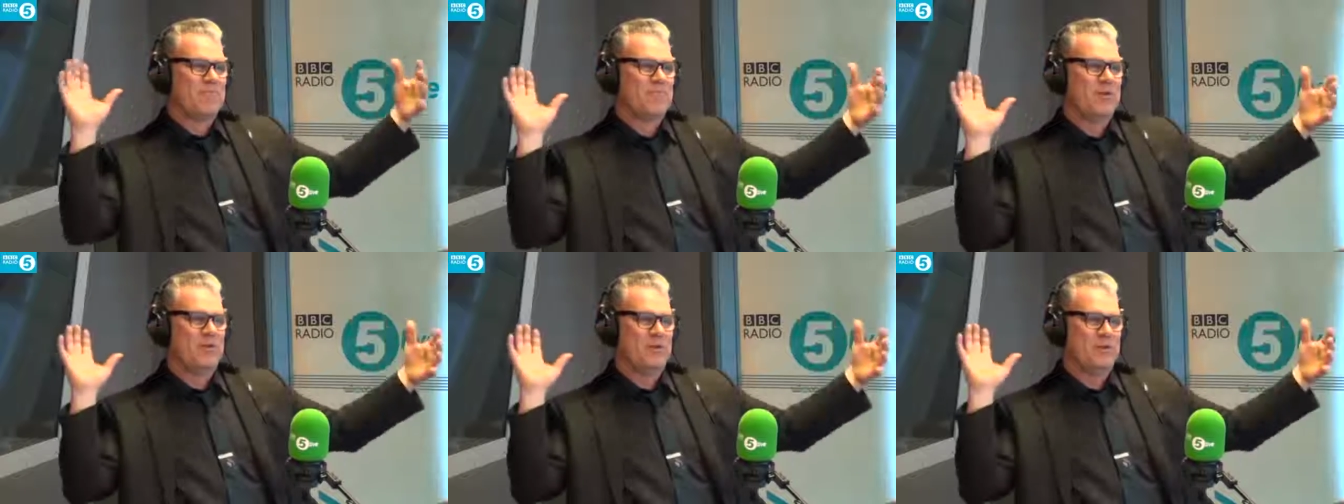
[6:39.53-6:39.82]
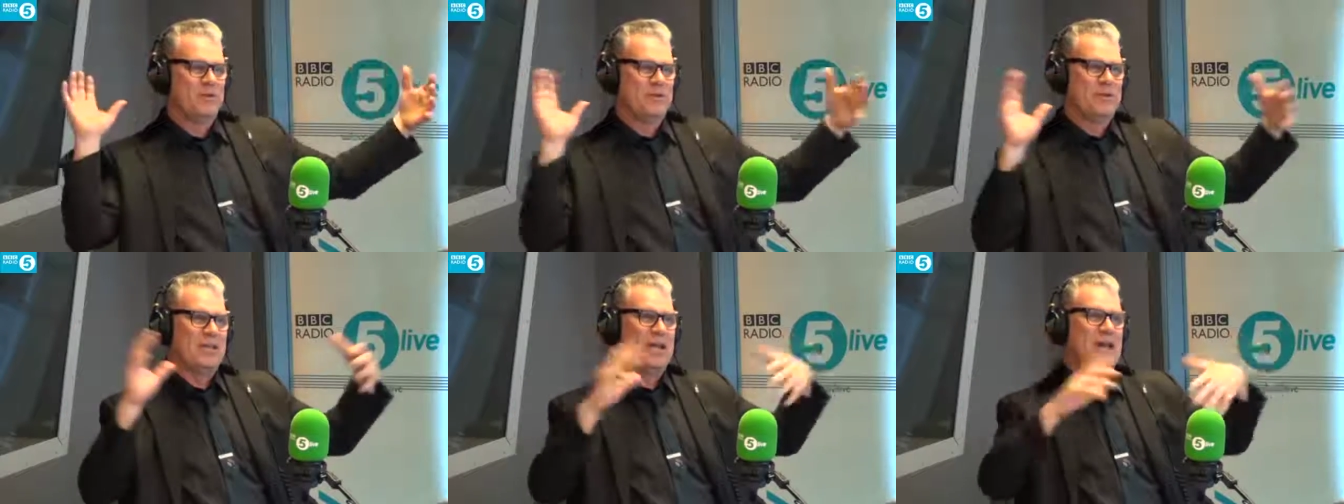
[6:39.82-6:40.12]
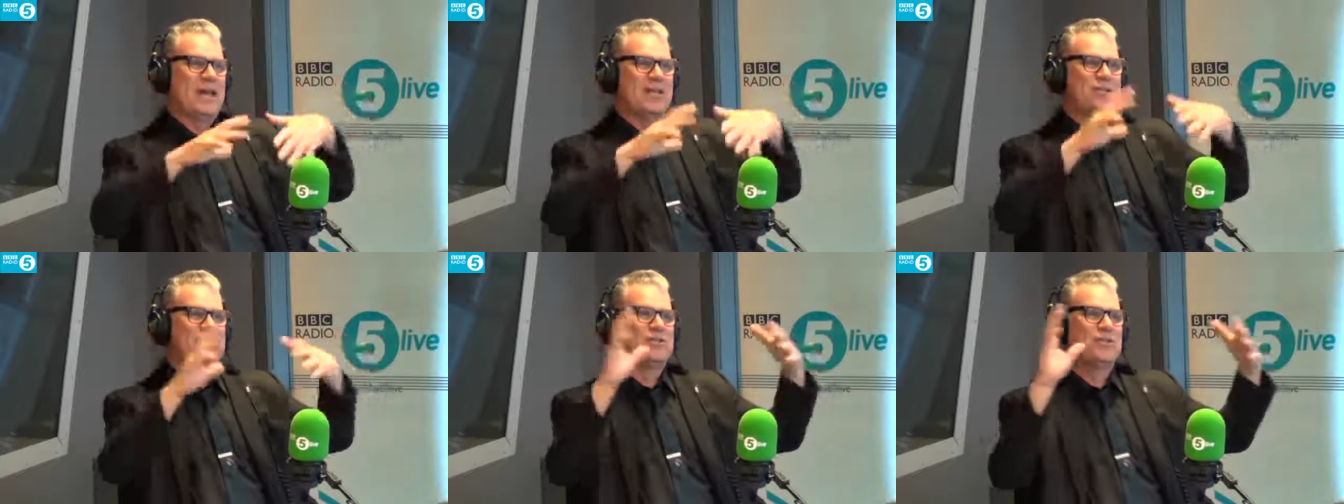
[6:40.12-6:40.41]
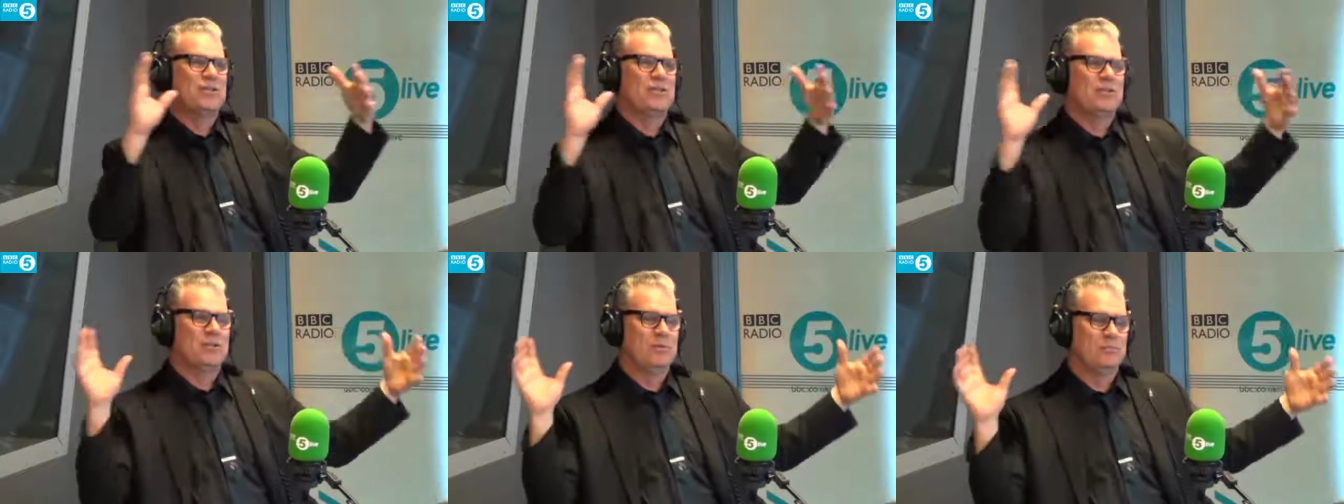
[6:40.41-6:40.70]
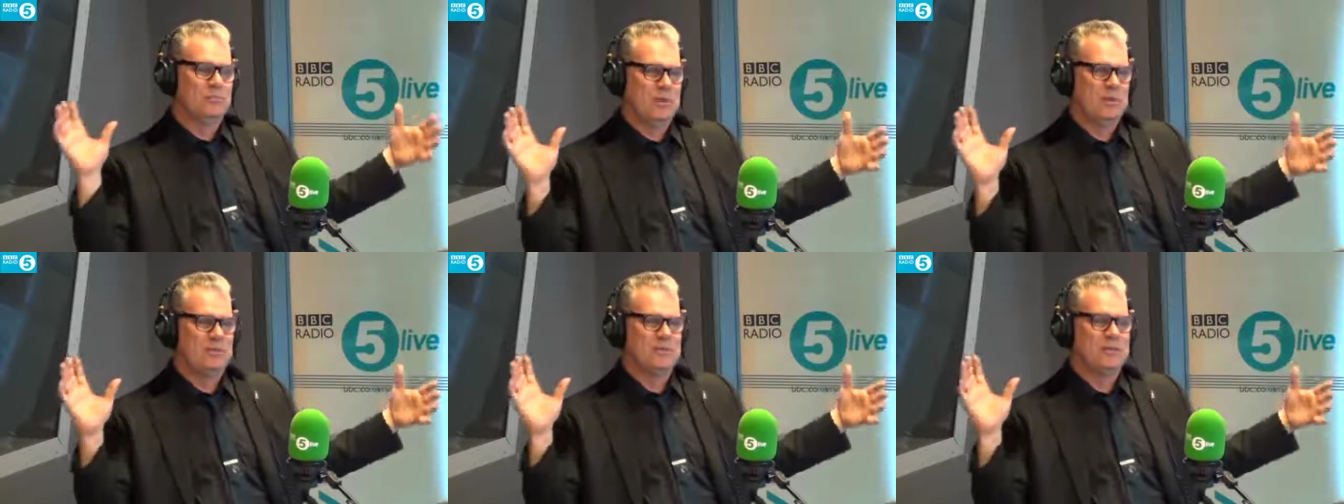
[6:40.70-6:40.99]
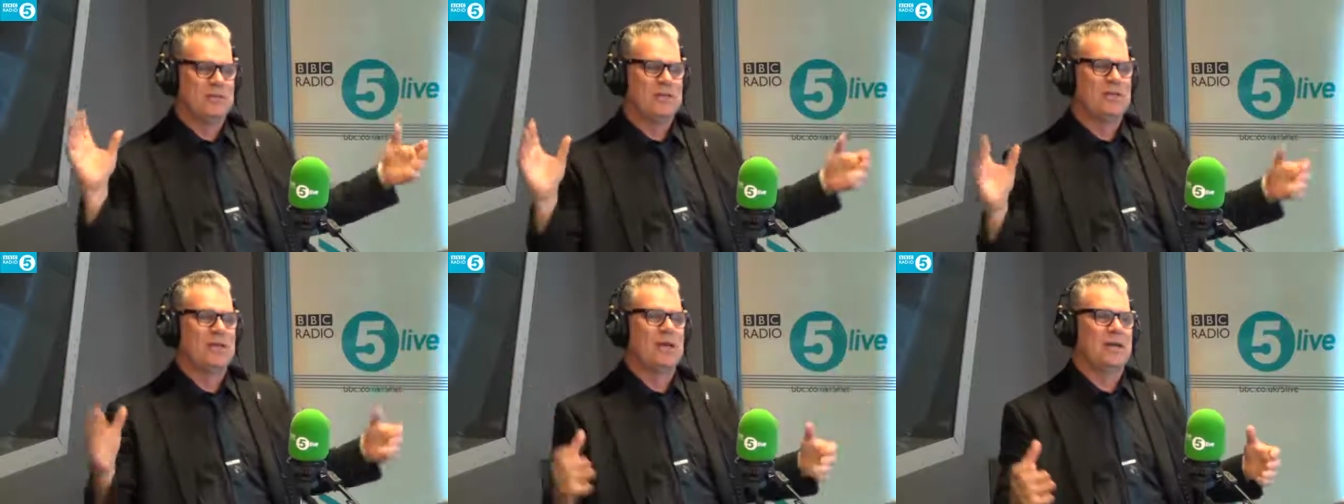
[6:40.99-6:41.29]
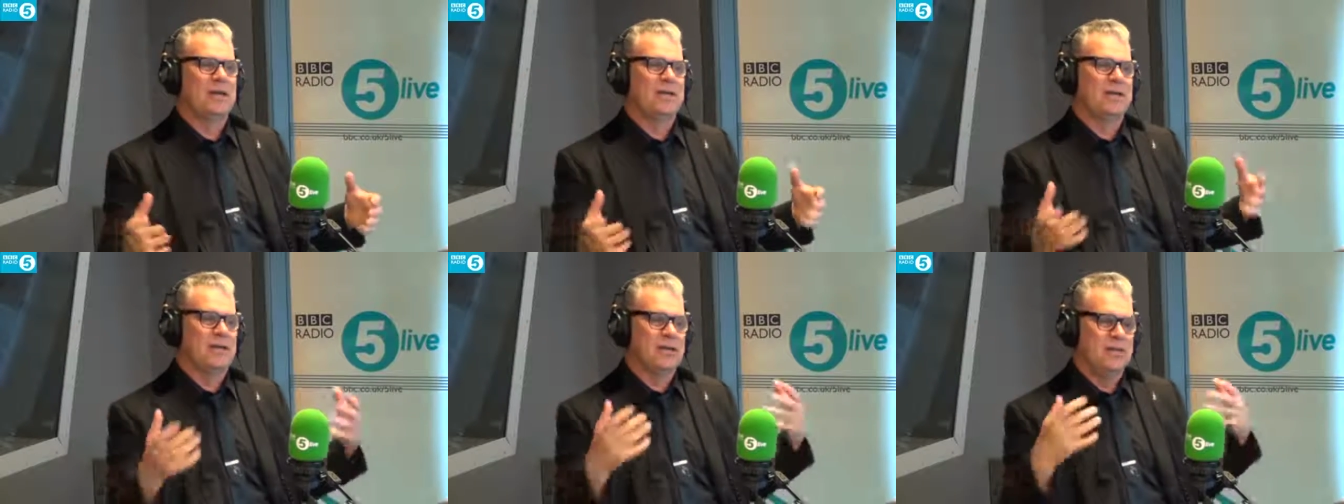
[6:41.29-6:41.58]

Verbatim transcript: you know, external beauty and